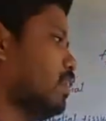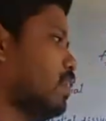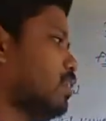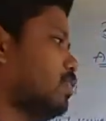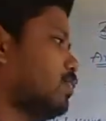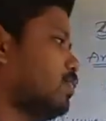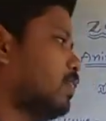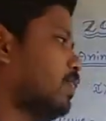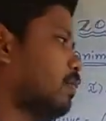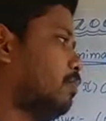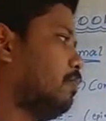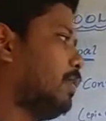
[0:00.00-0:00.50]

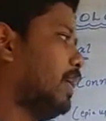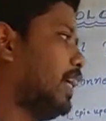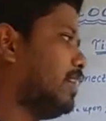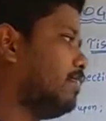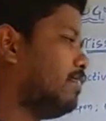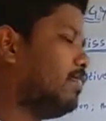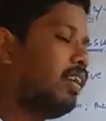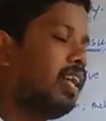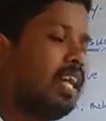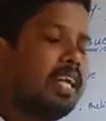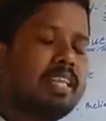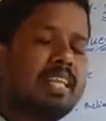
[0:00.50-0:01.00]
So
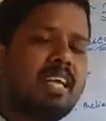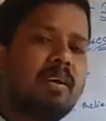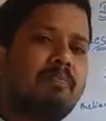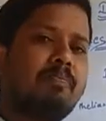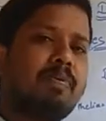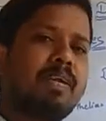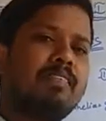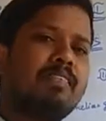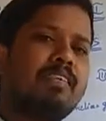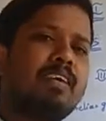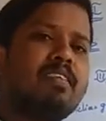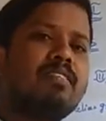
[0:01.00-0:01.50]
based on the
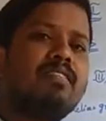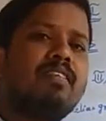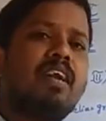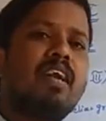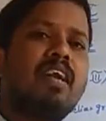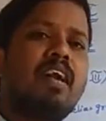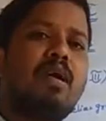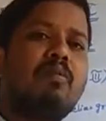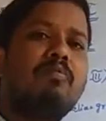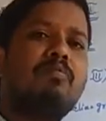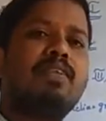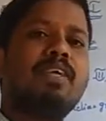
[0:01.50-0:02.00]
presence or
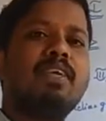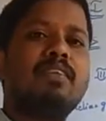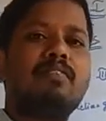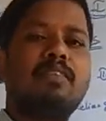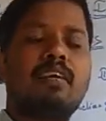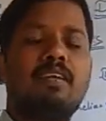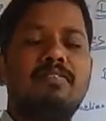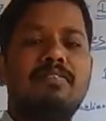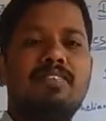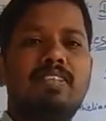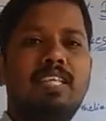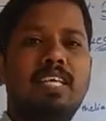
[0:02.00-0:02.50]
absence
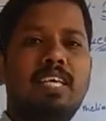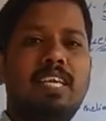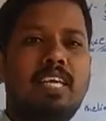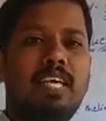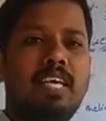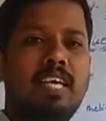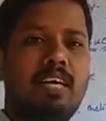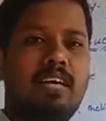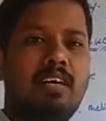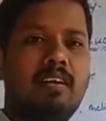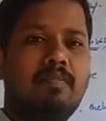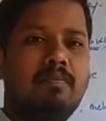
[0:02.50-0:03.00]
of
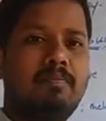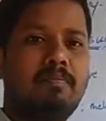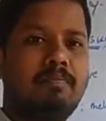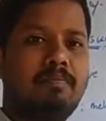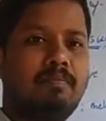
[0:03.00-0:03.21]
cilia,